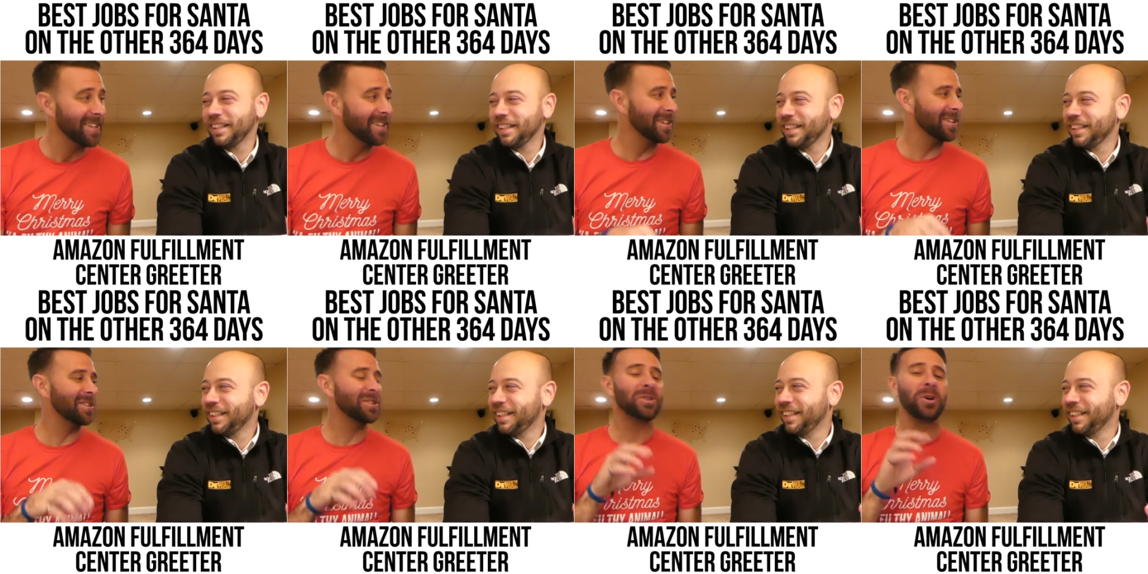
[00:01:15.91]

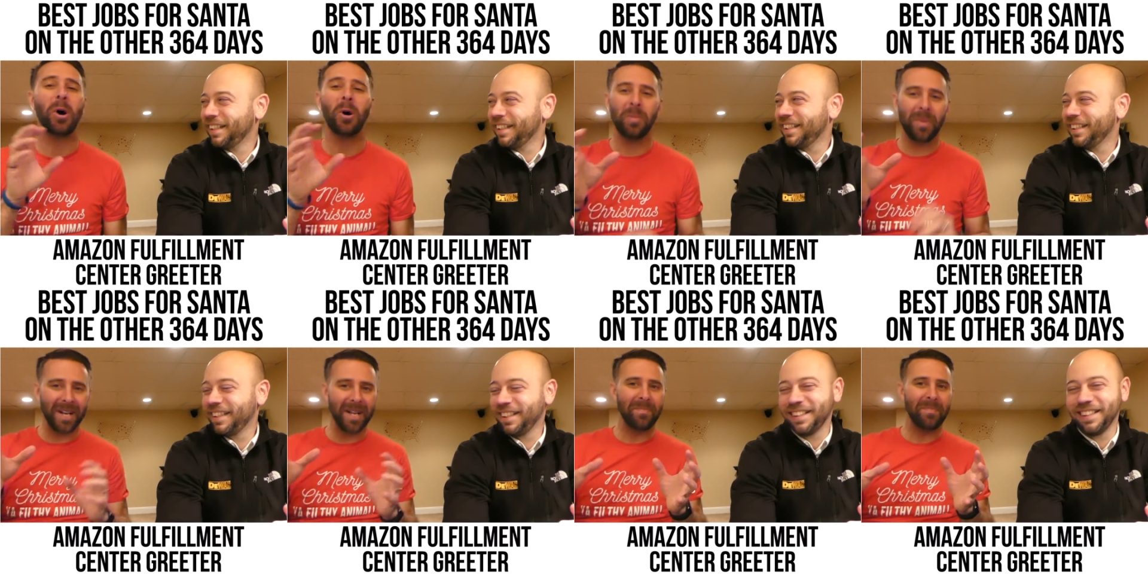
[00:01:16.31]
Speaker 1: There's so
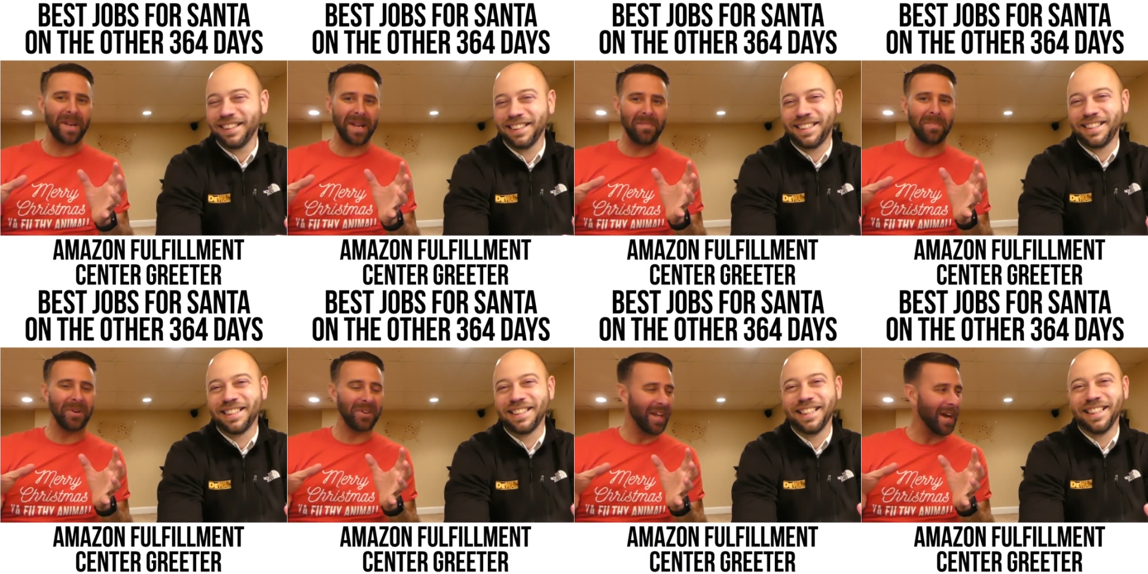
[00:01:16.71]
many
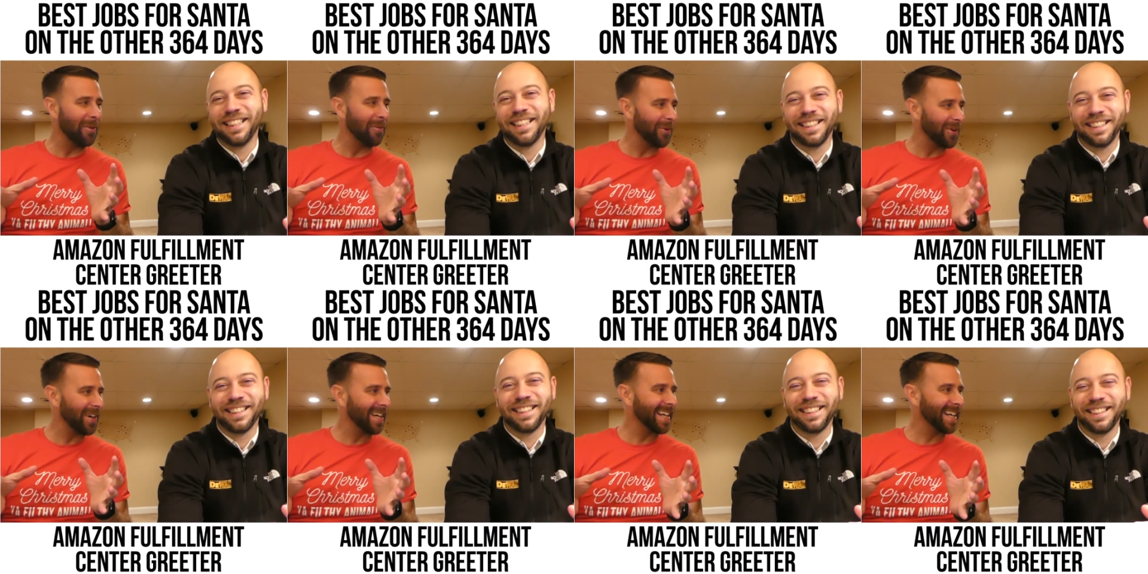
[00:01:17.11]
people that
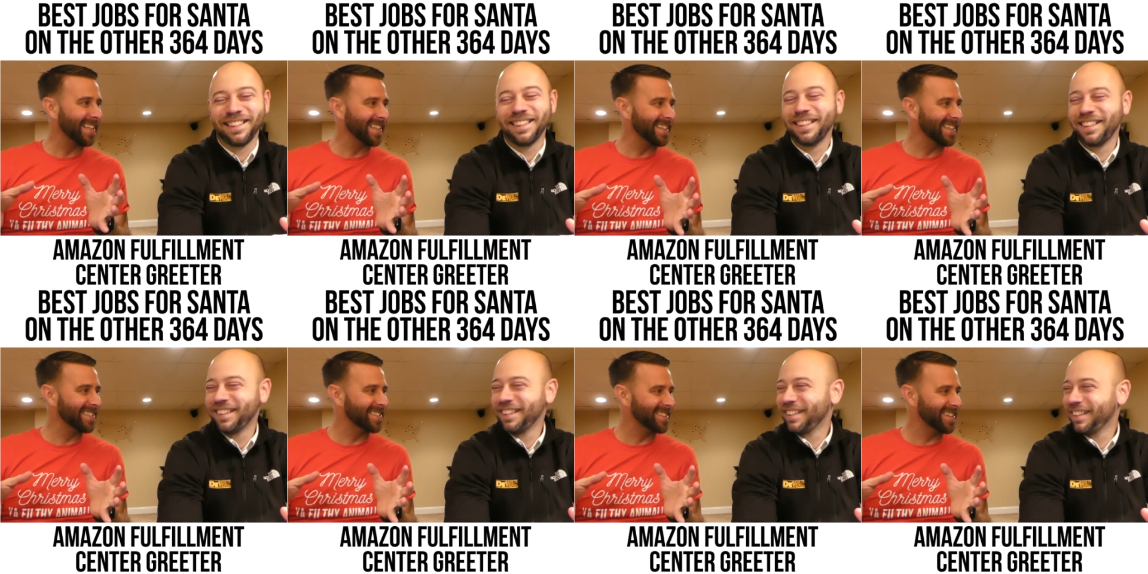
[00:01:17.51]
work at
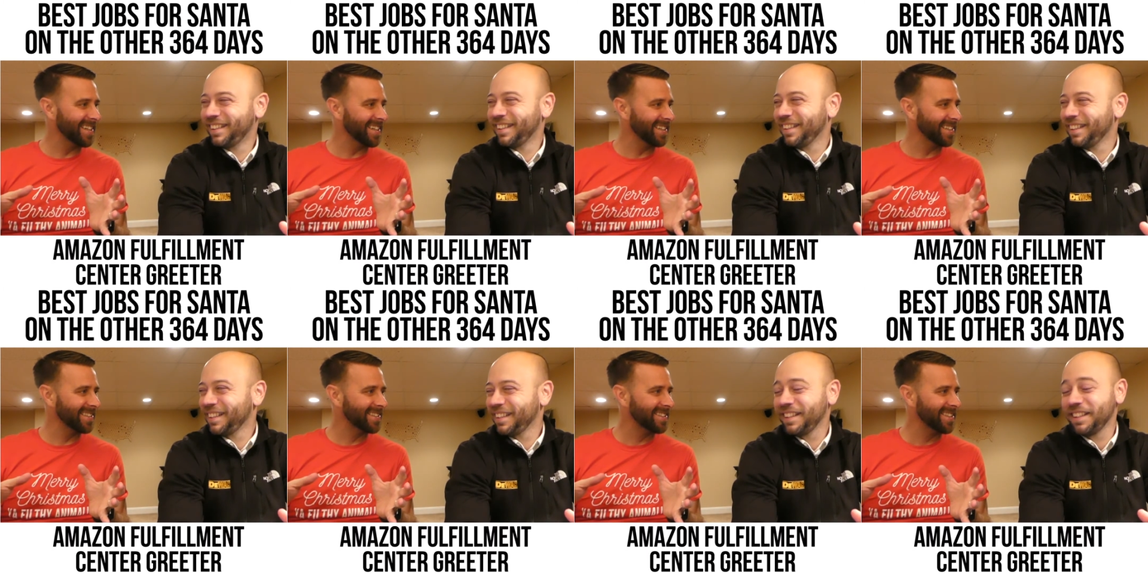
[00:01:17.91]
these
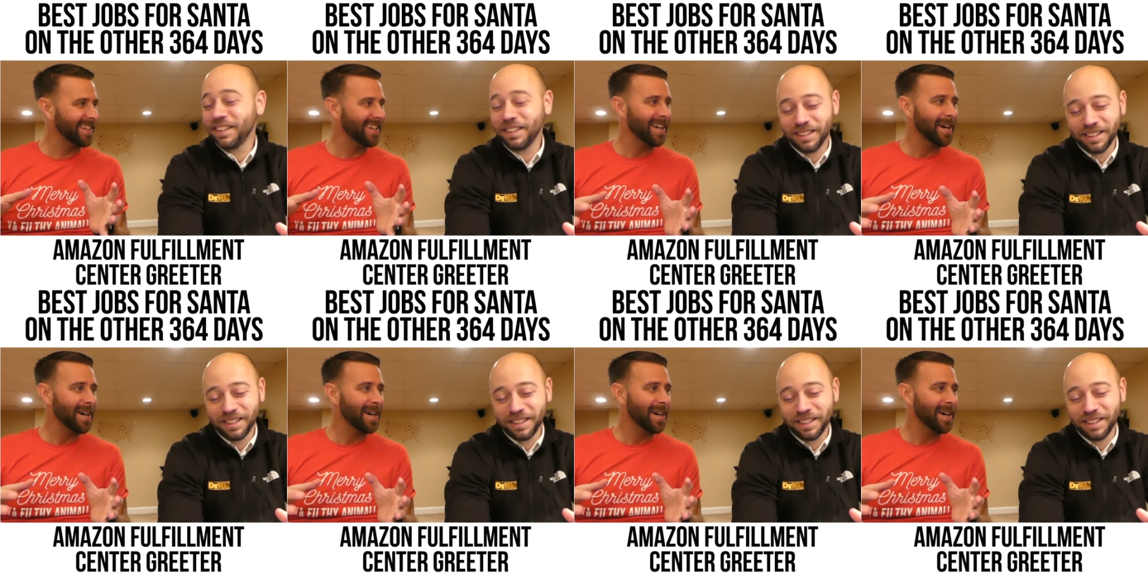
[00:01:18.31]
things.